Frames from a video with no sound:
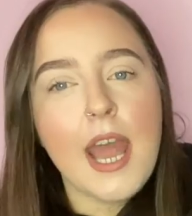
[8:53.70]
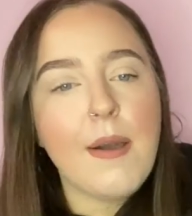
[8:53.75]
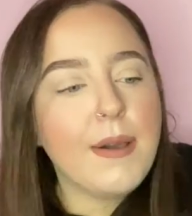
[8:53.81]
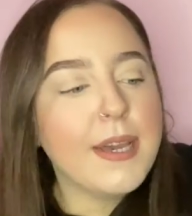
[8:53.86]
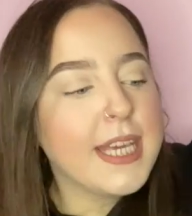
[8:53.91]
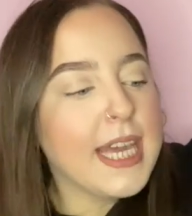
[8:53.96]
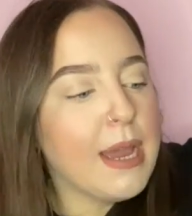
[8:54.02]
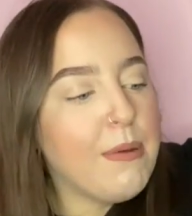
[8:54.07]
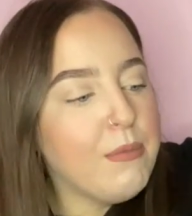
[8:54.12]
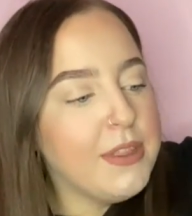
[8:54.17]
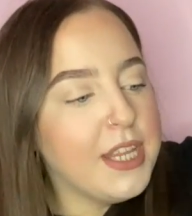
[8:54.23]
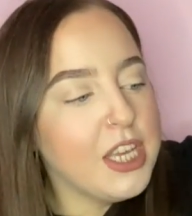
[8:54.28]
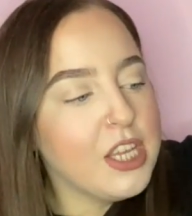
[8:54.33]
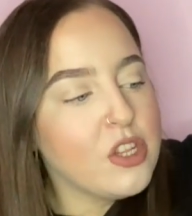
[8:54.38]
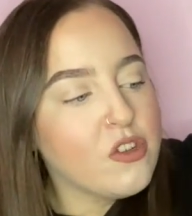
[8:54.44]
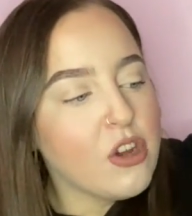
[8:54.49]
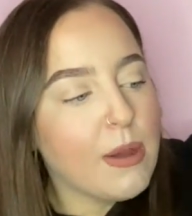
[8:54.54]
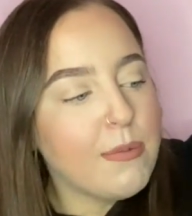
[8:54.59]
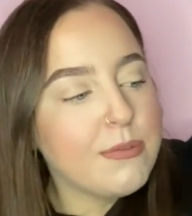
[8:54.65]
again, with
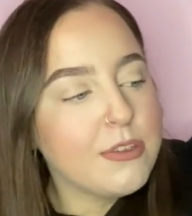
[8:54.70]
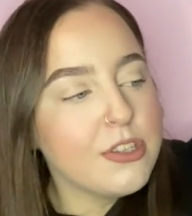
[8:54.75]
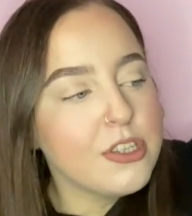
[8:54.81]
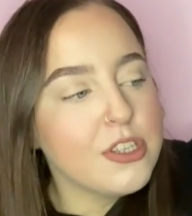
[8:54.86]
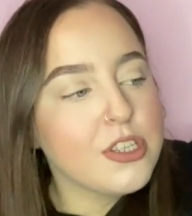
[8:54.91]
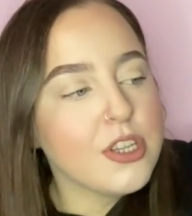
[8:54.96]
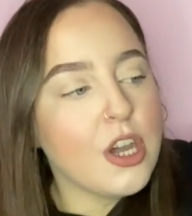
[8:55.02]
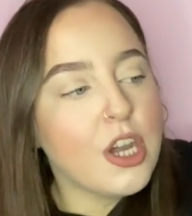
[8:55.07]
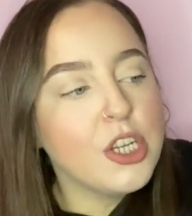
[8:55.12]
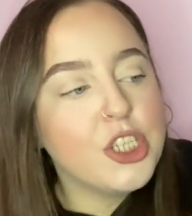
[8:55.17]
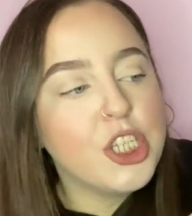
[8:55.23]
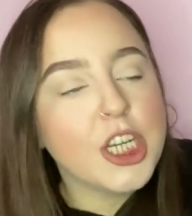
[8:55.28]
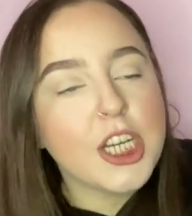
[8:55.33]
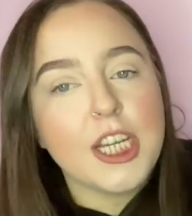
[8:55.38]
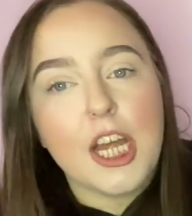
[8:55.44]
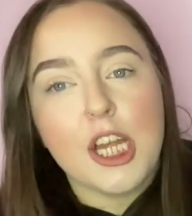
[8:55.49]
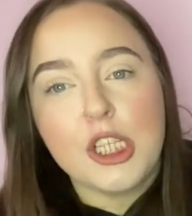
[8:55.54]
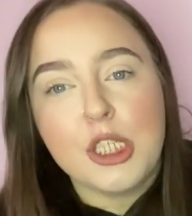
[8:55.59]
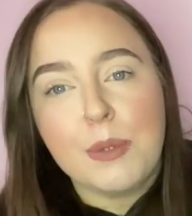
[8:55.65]
these straps on the side, you
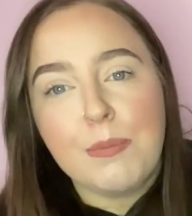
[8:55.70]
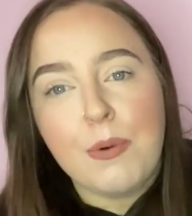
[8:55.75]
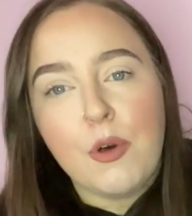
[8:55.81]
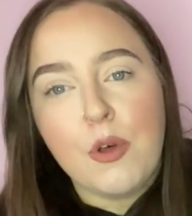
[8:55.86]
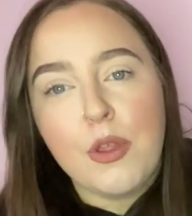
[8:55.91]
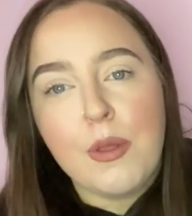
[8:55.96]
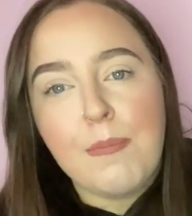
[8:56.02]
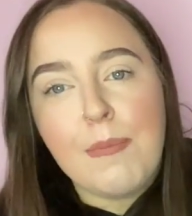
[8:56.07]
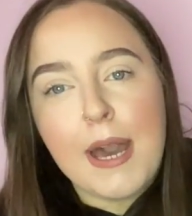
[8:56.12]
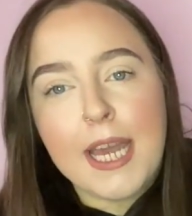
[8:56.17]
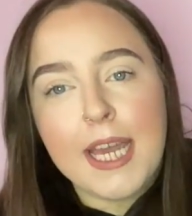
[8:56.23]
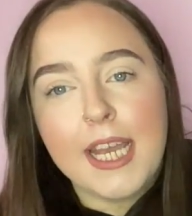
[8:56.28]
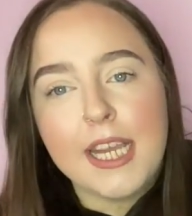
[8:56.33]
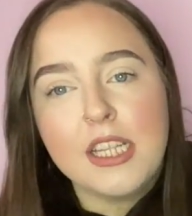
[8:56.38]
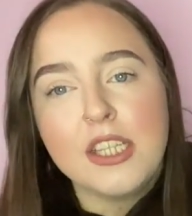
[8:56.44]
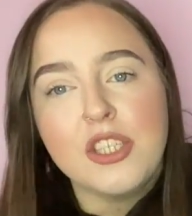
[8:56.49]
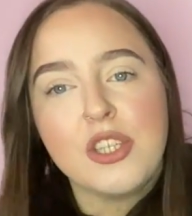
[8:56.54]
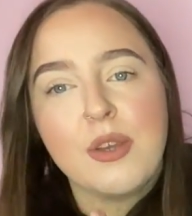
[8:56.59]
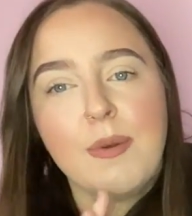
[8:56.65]
can actually pull the bag
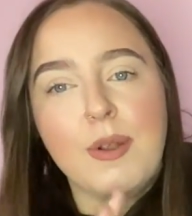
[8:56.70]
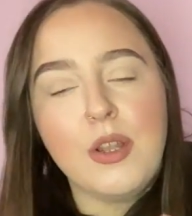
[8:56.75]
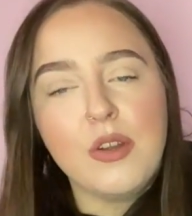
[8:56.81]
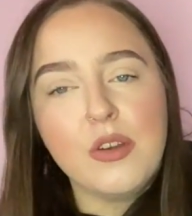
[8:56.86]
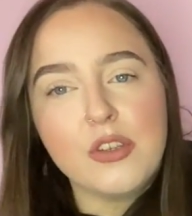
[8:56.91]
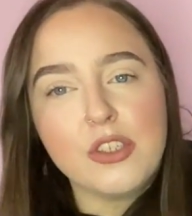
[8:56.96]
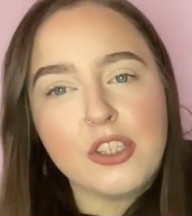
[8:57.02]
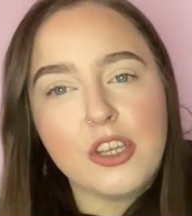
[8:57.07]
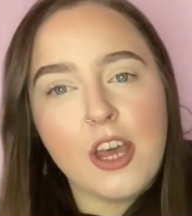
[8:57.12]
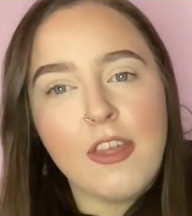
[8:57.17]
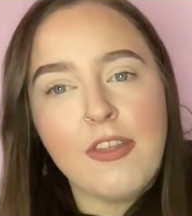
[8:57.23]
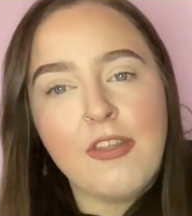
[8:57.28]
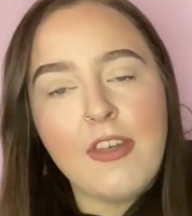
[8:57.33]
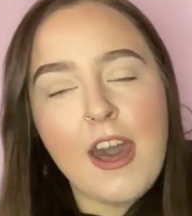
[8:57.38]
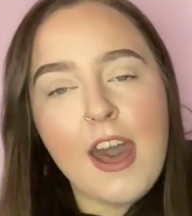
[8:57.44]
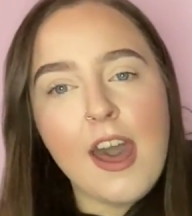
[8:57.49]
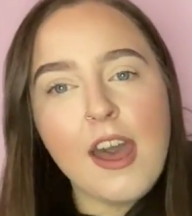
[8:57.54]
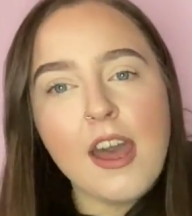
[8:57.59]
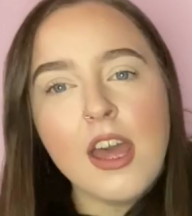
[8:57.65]
in, so it looks like
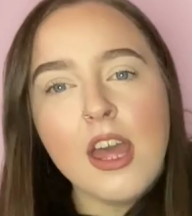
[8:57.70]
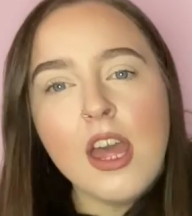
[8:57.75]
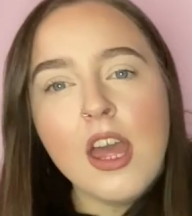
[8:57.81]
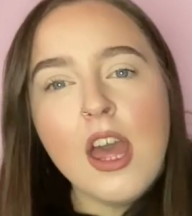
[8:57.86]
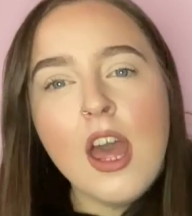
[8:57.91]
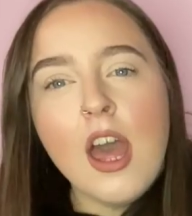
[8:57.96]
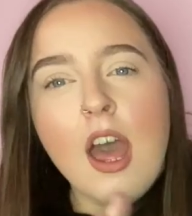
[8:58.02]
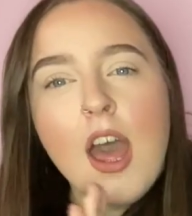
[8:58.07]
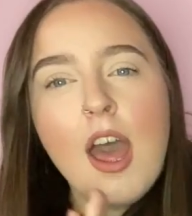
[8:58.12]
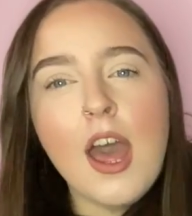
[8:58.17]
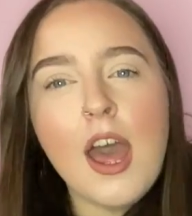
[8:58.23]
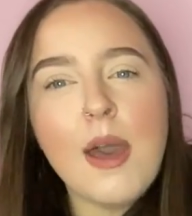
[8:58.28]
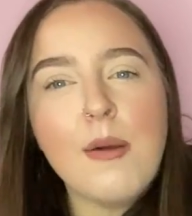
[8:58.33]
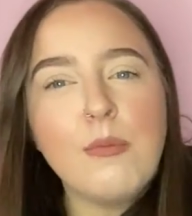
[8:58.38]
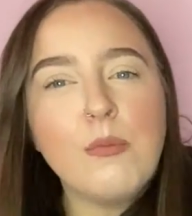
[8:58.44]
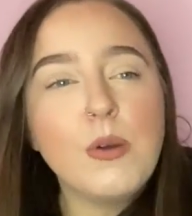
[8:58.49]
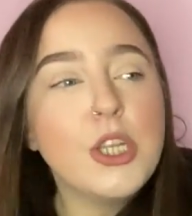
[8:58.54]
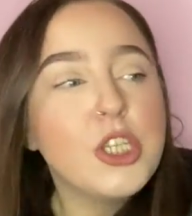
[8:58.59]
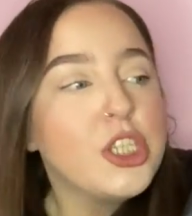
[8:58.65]
that.
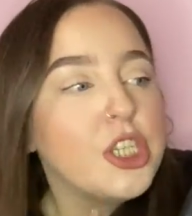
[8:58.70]
Which